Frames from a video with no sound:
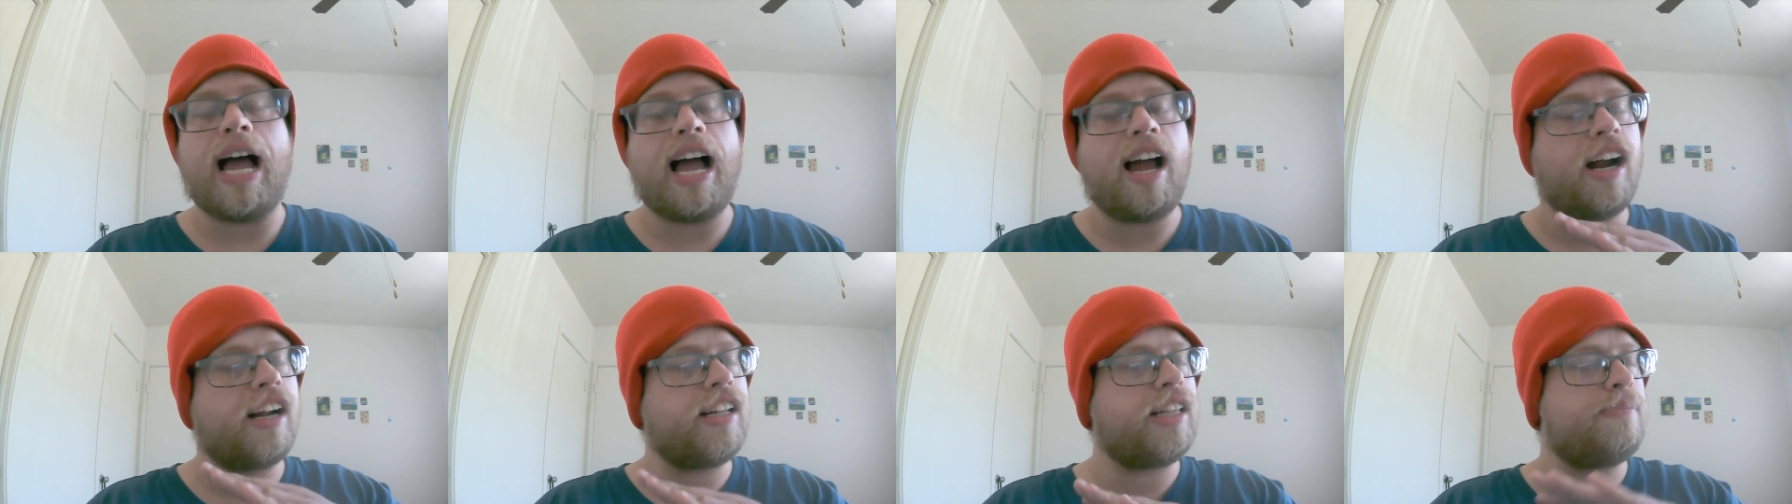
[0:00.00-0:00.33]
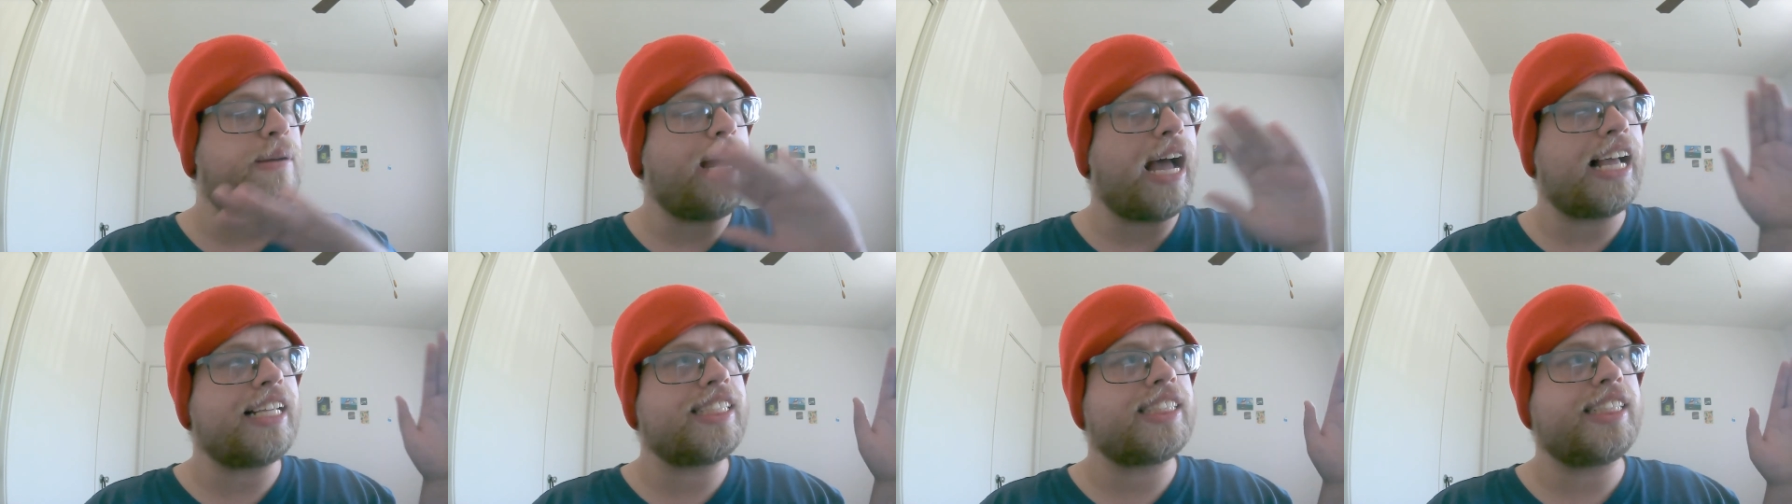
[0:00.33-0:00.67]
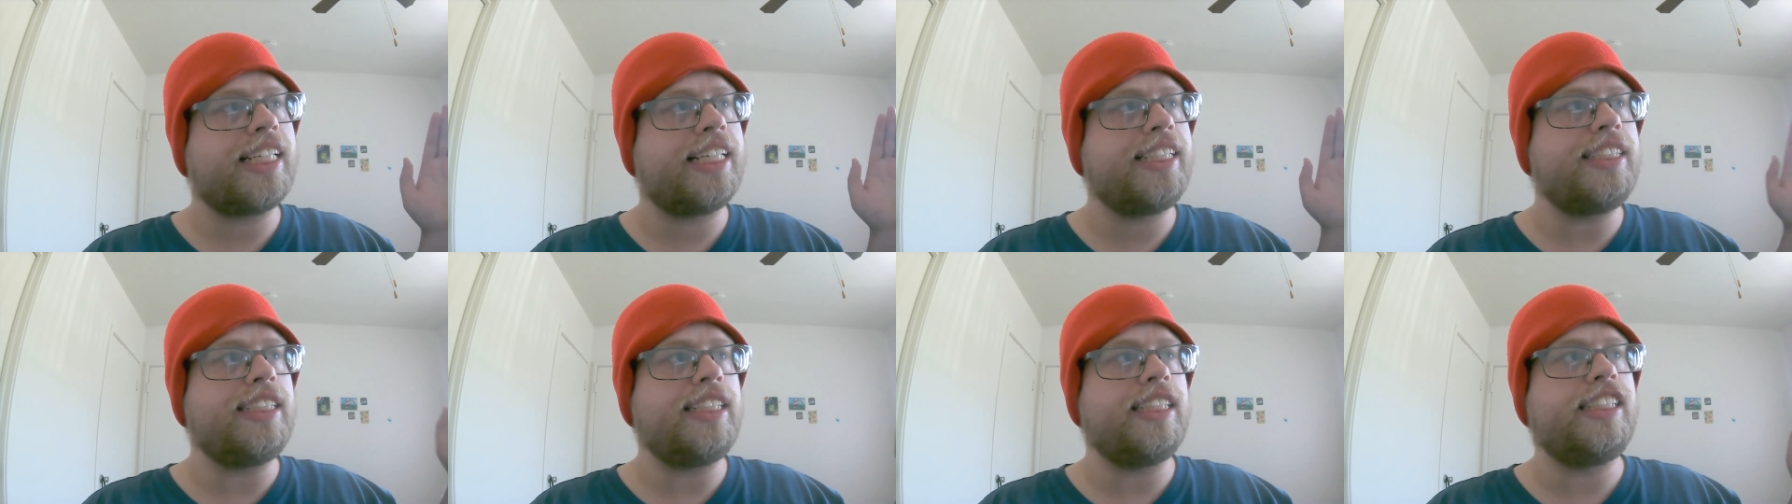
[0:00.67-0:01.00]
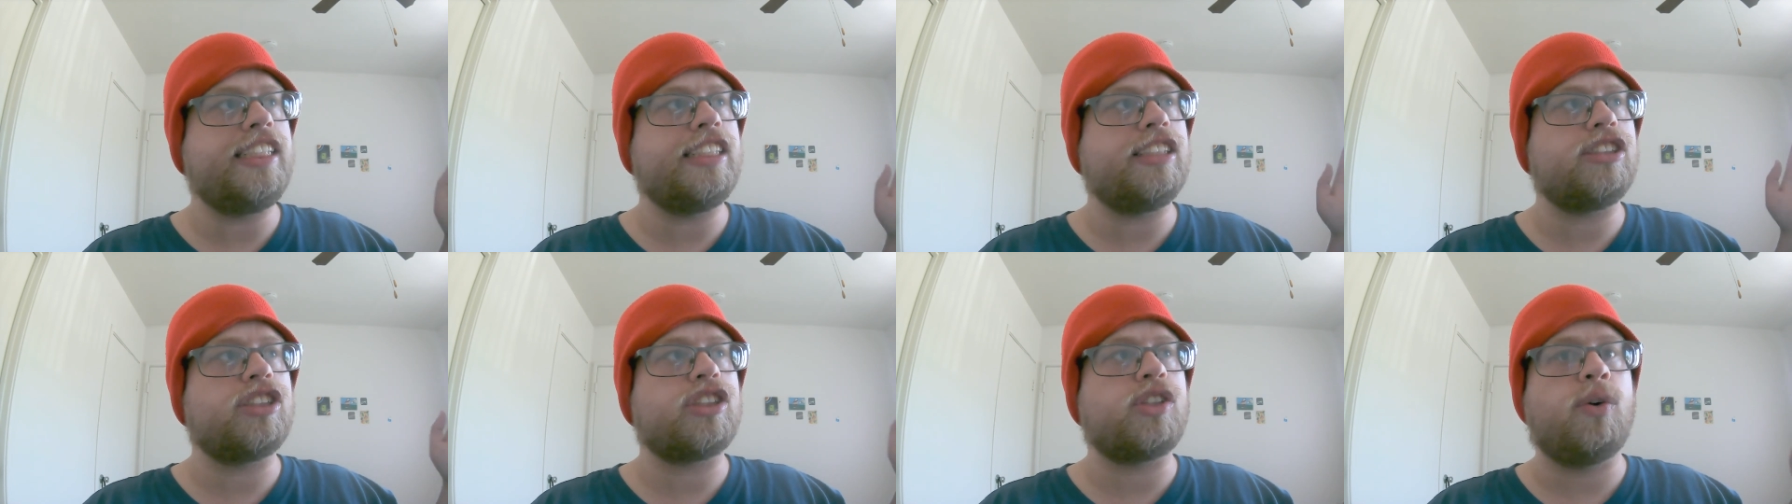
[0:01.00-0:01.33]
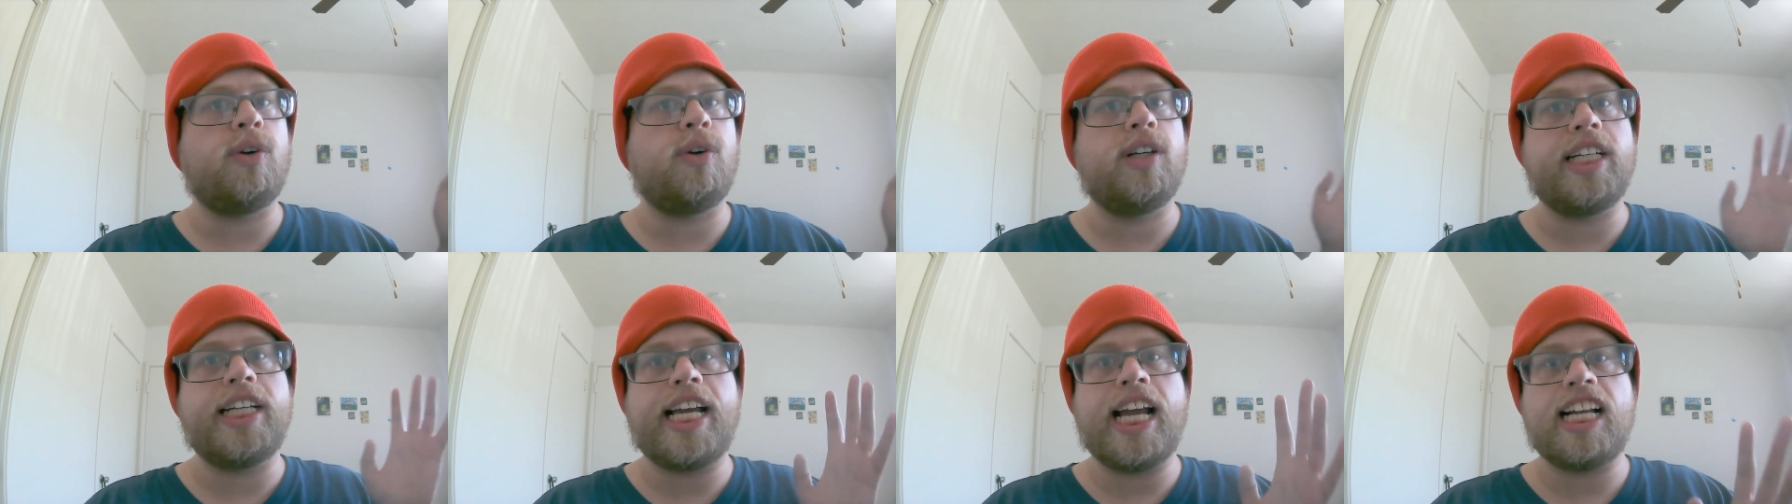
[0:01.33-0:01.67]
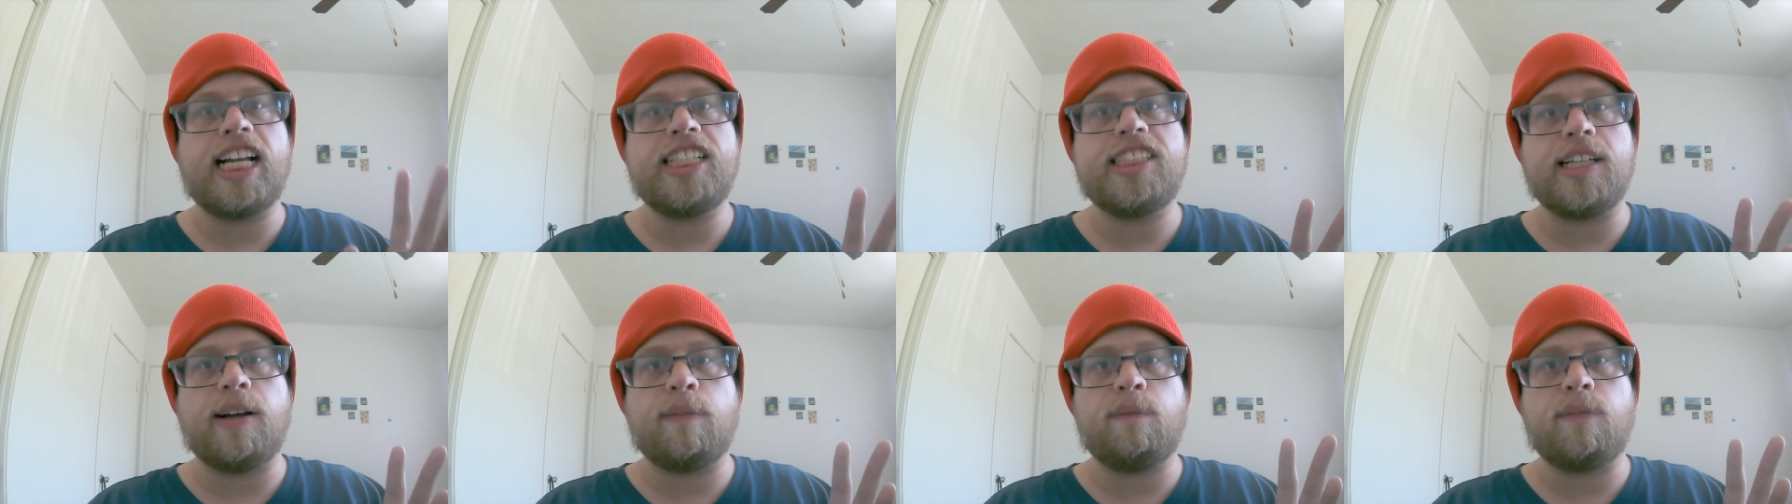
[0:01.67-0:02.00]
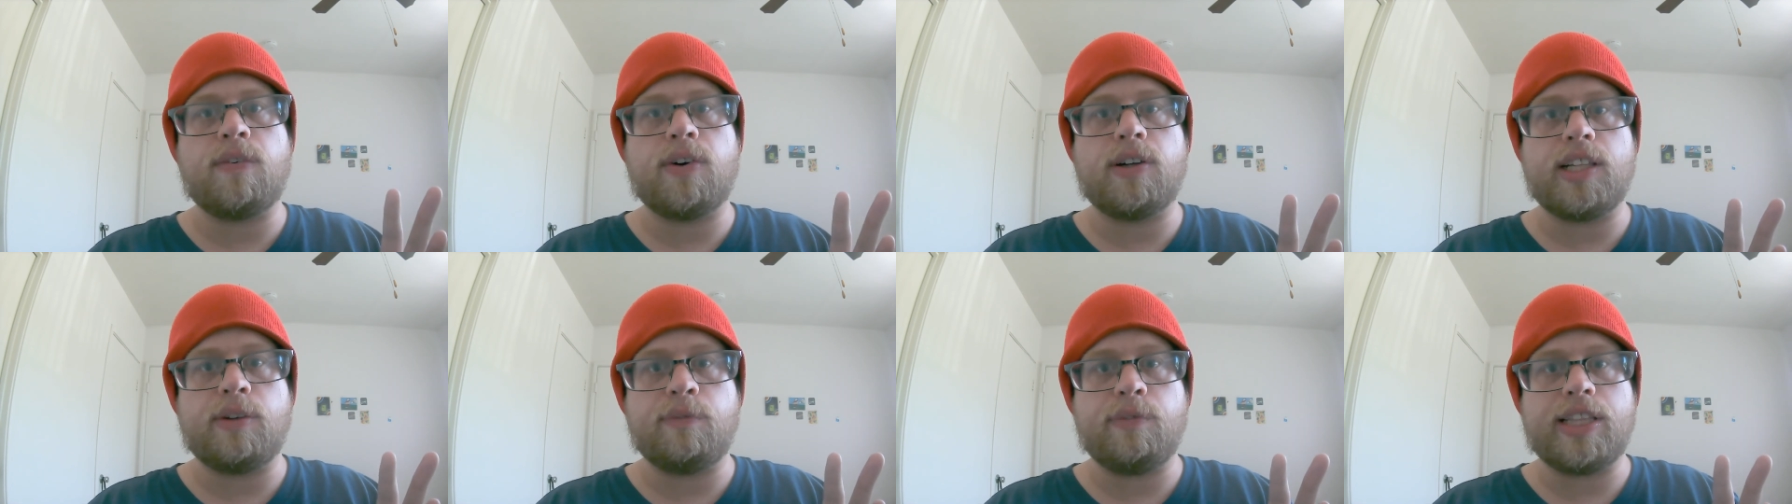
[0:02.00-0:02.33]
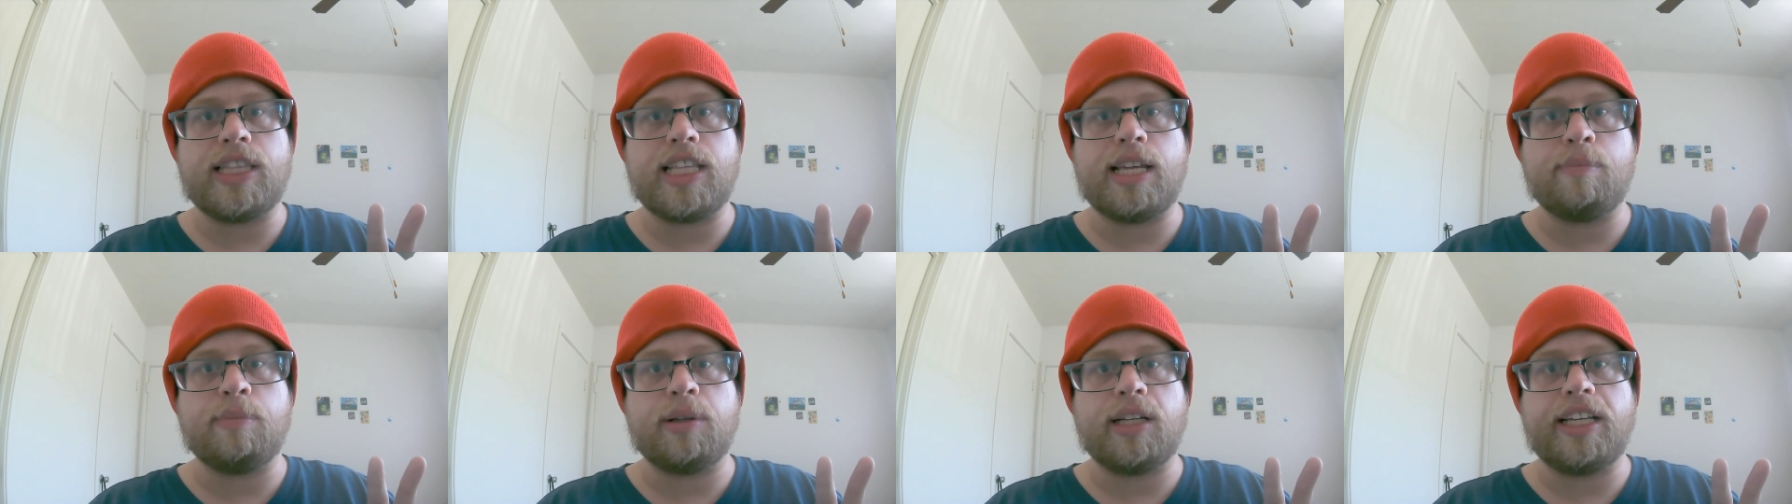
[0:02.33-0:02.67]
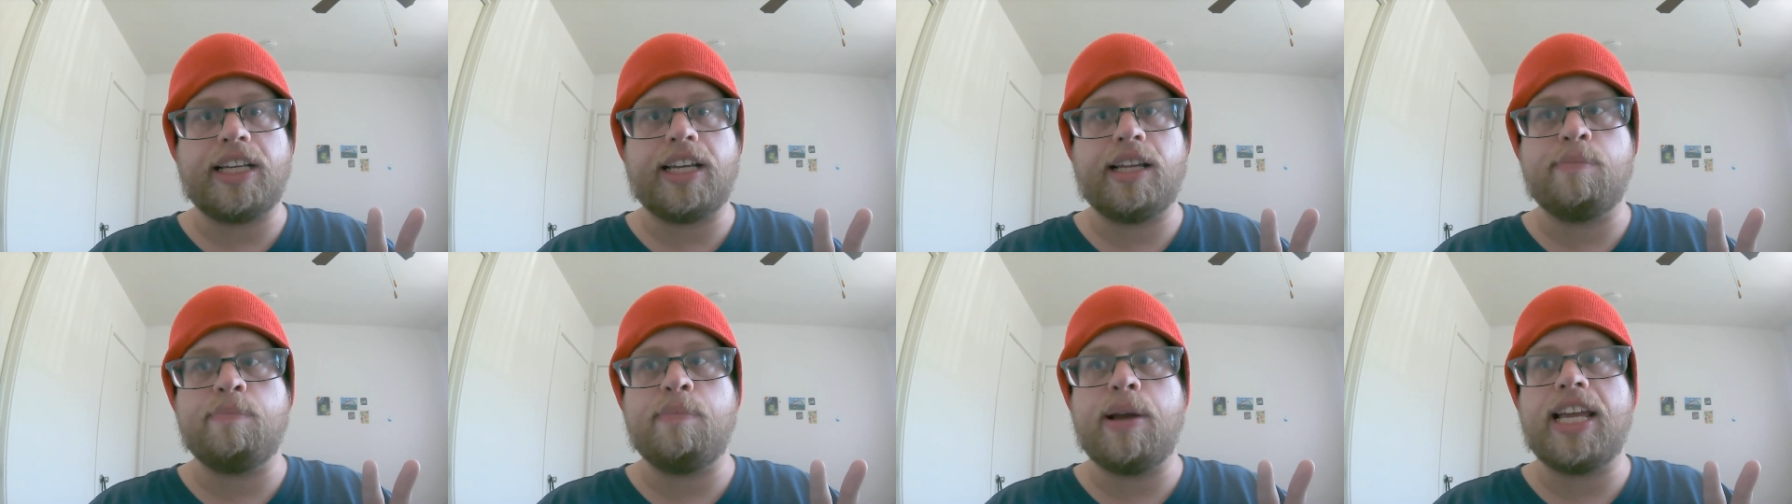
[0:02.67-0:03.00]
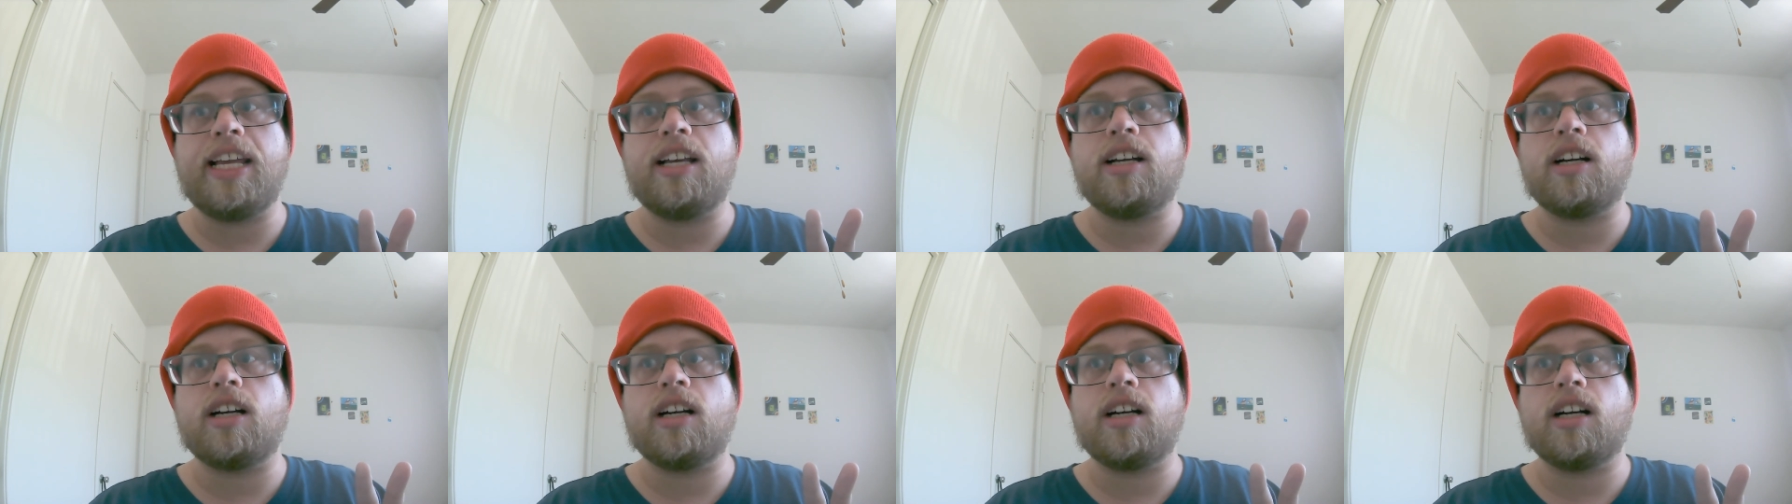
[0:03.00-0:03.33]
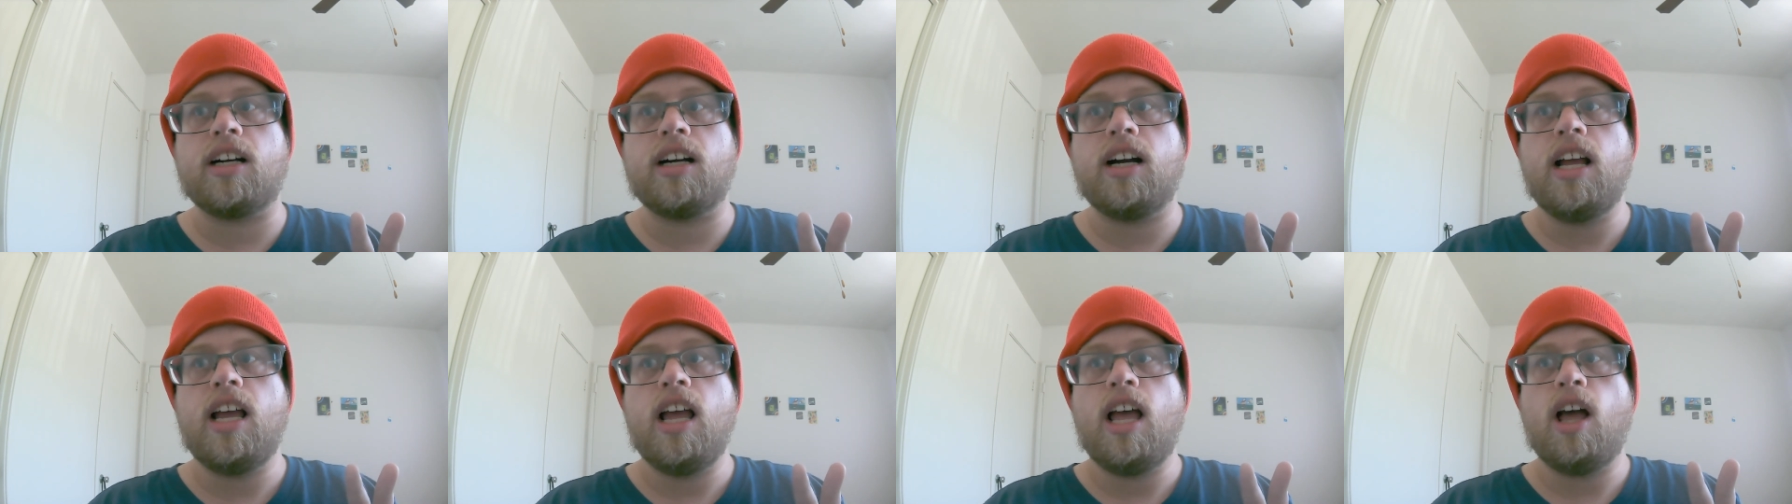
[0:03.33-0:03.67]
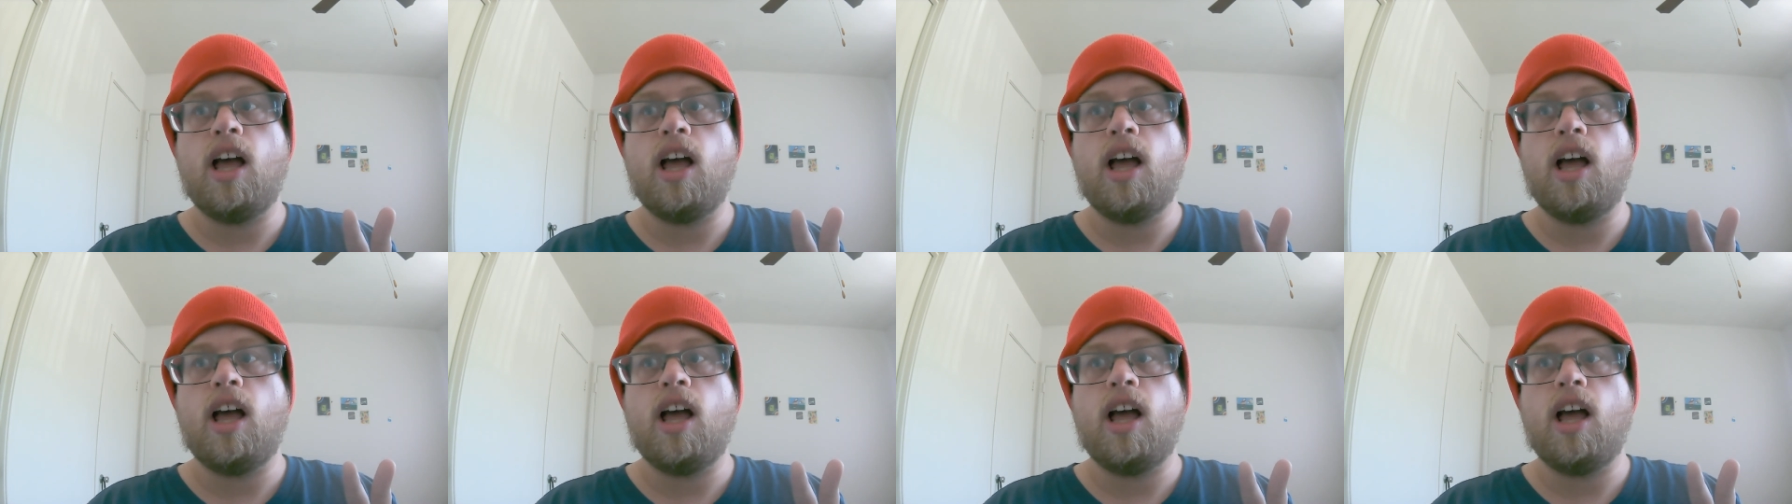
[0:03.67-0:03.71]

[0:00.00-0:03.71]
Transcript: are the past 19 years going to catch up for, with Emily and make her